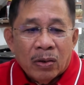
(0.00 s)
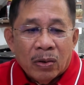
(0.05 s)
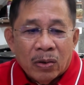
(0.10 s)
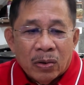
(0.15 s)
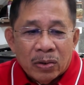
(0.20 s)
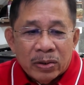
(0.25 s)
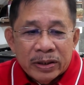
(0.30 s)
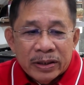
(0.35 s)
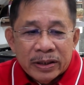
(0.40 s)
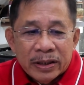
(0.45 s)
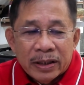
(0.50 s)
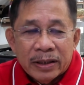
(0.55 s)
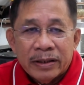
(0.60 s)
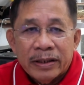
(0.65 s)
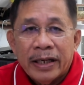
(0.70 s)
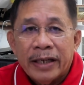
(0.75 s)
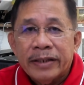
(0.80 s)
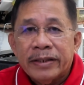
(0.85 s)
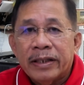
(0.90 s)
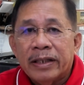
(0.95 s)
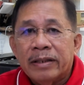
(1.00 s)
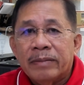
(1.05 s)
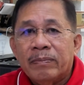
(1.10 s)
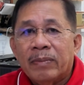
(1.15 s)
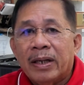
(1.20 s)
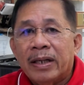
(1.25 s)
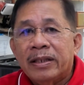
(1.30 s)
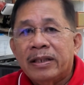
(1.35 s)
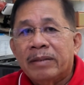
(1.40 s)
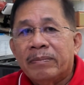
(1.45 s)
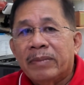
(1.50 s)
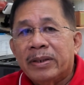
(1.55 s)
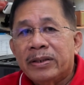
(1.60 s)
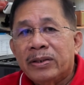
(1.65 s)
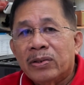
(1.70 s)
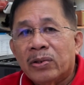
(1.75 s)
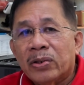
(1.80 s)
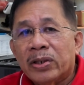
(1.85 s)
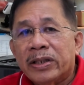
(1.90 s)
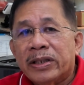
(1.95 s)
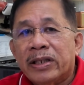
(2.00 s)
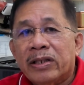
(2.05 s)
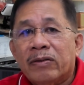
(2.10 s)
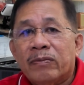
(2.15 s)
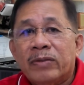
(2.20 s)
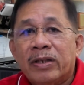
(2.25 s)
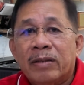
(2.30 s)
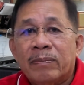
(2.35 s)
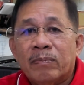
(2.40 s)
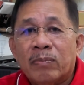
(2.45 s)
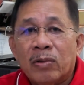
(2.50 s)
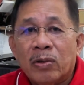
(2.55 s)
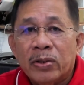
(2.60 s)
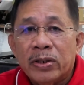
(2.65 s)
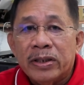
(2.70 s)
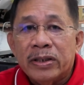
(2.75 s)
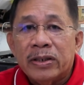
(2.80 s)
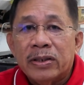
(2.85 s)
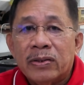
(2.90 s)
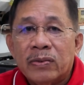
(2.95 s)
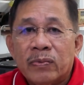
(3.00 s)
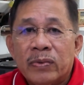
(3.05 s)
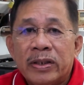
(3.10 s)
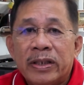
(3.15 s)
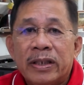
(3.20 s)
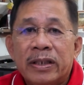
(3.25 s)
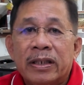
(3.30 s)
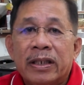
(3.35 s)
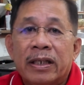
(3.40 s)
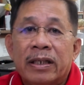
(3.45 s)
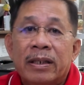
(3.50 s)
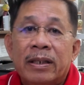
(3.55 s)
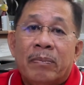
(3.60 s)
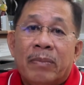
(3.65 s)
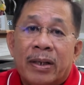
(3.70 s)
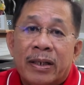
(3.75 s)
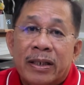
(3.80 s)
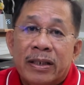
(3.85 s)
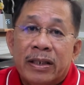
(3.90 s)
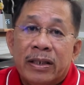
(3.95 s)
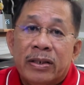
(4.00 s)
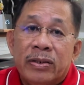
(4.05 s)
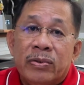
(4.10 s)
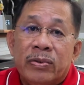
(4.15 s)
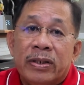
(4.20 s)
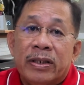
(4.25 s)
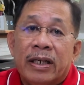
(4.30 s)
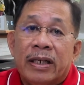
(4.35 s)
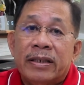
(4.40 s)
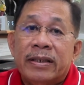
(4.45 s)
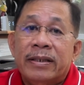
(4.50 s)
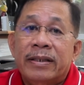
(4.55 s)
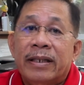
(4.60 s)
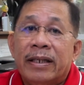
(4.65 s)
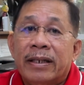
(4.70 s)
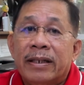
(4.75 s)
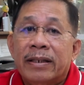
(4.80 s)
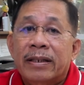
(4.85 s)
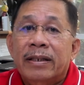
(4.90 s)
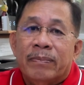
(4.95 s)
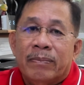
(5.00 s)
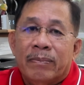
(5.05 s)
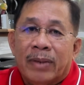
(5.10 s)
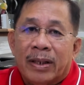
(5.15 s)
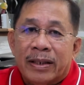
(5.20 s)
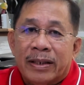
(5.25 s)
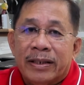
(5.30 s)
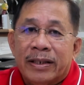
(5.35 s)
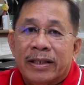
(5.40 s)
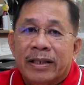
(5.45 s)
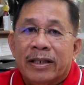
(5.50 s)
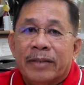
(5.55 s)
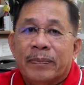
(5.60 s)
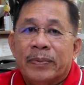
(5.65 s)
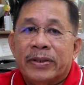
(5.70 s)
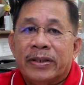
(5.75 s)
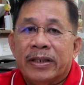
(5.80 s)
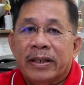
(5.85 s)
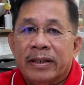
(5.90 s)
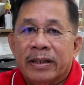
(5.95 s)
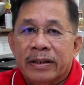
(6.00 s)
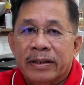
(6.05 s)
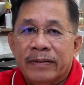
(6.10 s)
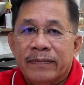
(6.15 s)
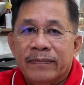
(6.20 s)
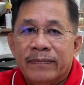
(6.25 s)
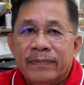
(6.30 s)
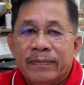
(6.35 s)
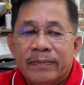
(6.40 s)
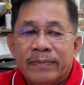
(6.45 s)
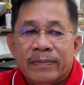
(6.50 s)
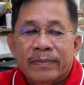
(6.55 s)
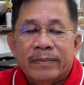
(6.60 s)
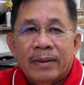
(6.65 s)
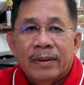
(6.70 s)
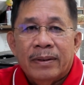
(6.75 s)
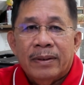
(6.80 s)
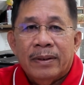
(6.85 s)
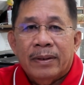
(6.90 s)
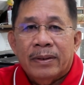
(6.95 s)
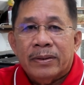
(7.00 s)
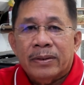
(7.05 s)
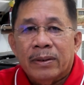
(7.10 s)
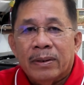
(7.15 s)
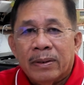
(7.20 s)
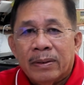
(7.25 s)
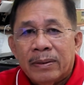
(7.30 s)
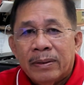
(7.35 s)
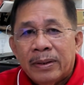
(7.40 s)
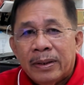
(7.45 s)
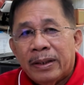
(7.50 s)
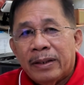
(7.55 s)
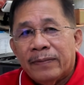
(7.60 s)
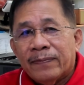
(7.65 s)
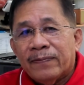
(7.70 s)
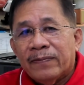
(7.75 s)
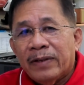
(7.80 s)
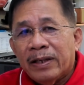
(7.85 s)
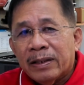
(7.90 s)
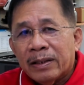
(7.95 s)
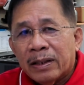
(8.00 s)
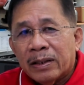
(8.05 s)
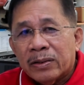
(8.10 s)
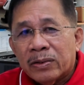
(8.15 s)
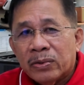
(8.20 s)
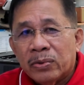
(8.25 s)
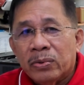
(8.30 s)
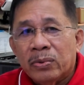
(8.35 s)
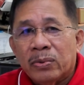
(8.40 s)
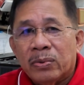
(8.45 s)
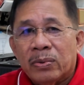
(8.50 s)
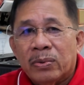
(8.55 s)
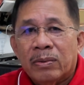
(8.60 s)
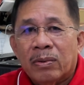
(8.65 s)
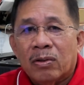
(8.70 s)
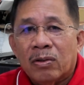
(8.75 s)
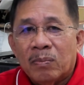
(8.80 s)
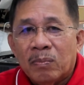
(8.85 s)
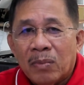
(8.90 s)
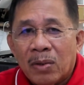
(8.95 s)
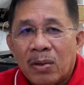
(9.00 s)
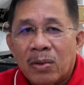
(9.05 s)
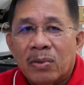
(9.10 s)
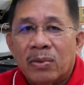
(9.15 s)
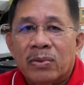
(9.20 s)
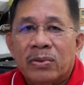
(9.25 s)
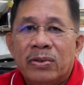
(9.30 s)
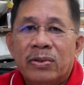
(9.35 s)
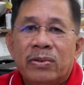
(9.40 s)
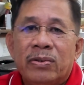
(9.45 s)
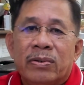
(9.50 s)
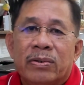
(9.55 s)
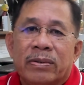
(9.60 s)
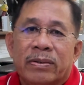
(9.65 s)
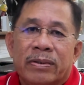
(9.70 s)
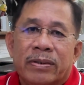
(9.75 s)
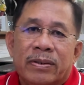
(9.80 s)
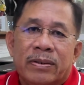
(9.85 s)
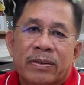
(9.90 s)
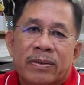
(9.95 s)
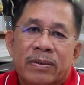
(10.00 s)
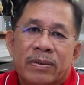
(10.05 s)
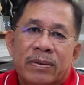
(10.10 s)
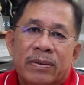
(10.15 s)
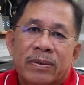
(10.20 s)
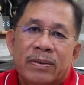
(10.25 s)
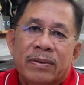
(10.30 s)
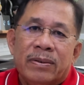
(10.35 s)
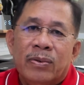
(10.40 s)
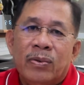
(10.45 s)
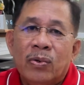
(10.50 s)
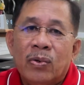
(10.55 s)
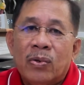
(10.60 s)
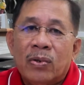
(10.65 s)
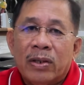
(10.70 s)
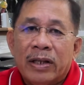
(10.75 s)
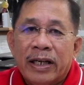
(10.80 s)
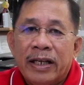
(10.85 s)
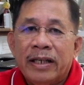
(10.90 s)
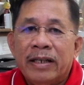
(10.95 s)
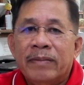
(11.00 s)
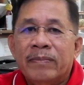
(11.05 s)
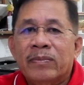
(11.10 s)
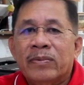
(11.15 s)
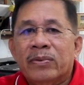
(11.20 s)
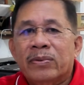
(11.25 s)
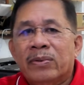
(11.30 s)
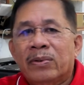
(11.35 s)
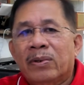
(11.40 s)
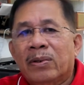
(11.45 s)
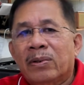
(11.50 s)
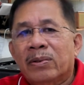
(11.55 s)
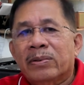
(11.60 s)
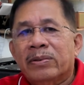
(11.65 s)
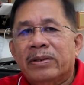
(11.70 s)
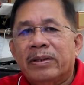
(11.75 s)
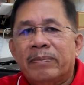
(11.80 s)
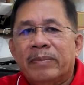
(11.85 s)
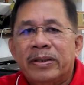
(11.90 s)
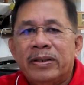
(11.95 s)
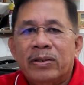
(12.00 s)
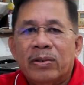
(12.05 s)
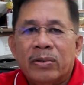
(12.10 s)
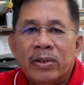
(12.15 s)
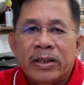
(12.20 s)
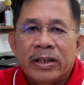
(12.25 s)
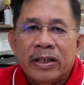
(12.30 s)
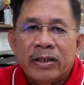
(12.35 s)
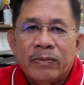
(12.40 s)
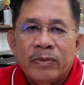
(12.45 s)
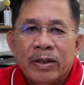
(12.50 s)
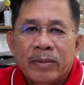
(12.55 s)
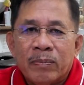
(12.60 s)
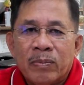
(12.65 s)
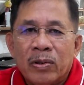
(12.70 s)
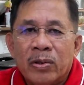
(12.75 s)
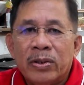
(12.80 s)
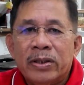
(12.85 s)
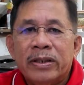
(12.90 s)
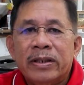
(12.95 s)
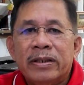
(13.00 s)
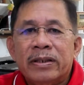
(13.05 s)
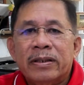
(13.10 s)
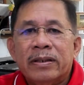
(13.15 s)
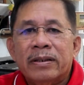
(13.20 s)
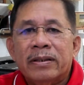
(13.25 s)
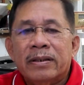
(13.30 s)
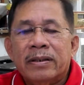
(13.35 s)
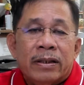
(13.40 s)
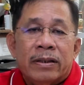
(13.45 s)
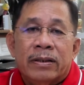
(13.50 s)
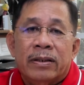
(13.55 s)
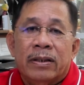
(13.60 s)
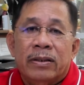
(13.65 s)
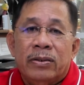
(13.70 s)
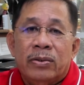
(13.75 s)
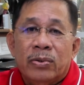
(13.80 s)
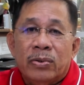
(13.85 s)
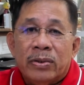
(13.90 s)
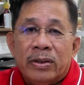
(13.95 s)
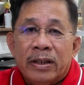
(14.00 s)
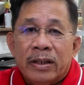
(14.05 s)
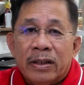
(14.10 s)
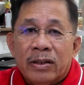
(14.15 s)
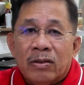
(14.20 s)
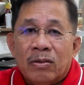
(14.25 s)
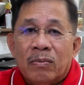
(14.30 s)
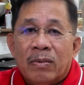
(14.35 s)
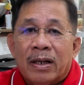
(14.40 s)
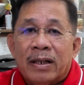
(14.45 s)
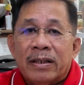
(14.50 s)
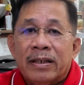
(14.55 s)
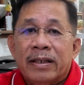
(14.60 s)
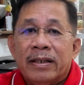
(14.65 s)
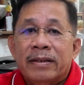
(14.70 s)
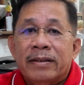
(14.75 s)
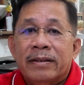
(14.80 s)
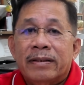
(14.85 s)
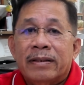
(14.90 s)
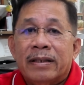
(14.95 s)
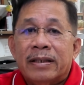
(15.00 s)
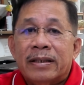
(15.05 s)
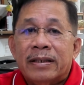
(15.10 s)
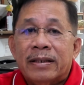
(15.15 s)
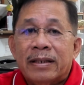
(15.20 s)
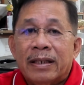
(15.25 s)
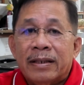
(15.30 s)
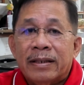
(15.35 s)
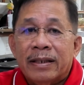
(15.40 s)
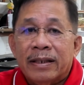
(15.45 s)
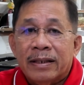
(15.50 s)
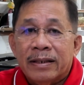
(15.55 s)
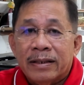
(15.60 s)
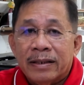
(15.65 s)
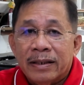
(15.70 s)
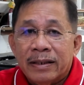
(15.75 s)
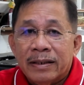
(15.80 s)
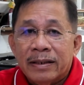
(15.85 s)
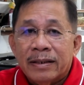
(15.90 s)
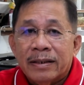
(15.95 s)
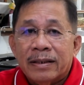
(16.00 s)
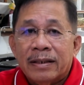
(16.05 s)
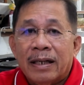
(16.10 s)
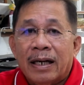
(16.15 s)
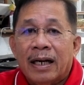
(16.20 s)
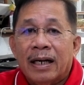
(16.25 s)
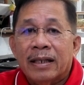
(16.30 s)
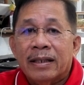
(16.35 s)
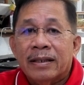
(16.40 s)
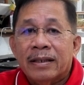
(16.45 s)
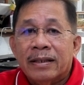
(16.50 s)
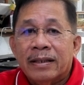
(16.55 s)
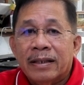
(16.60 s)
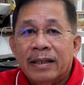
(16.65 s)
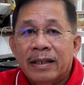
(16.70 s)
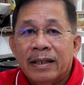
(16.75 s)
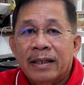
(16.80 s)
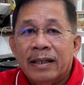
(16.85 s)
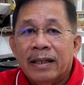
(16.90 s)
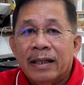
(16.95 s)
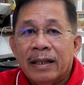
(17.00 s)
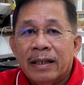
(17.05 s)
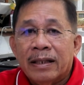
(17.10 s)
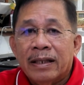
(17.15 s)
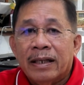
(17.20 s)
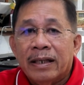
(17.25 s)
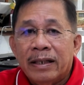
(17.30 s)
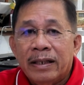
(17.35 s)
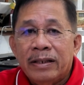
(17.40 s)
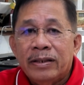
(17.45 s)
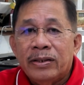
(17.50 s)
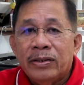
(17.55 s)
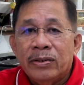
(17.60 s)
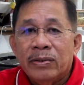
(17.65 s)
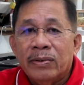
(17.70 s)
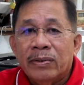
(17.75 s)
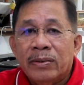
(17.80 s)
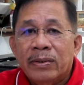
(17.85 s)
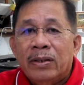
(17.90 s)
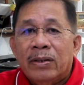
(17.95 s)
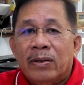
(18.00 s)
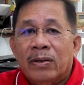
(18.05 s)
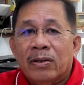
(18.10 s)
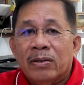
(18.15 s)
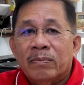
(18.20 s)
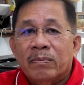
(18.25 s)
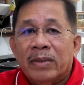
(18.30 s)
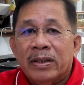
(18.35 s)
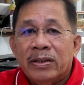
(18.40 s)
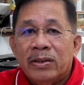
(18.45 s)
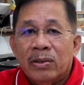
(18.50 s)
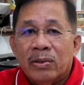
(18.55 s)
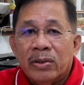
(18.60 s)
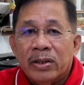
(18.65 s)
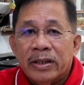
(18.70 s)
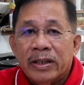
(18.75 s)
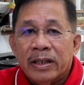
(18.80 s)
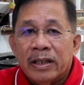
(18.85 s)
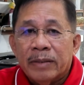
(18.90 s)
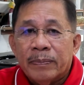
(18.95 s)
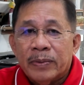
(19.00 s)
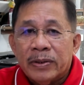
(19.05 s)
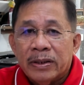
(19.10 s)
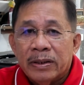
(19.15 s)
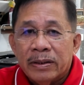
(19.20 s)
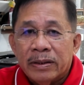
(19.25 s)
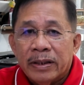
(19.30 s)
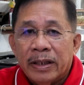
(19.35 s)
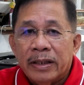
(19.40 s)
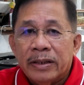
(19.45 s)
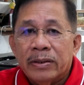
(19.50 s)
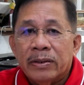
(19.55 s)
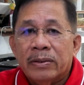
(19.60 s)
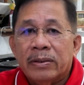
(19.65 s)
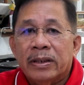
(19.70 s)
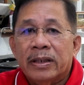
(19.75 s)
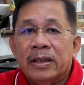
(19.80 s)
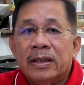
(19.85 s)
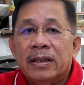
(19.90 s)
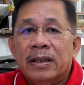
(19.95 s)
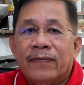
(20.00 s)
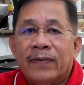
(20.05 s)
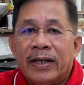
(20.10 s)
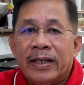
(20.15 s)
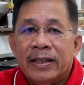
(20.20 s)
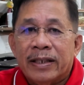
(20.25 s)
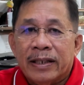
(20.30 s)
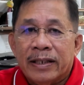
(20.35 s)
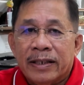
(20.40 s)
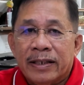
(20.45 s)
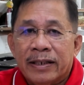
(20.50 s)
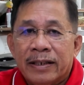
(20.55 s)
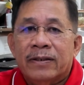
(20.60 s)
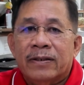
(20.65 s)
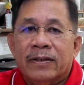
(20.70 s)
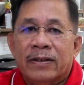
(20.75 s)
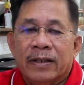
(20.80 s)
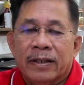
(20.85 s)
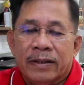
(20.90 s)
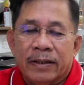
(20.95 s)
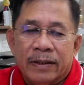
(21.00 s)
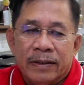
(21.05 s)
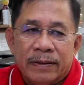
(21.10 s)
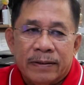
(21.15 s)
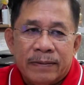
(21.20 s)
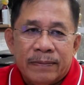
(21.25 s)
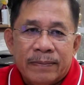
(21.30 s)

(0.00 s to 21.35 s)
or designated by the majority of the employees within their bargaining unit as their bargaining representative. So, if there are two or more unions who claim to hold the majority of the employees, the duty to bargain does not exist until the issue on majority representation is finally settled.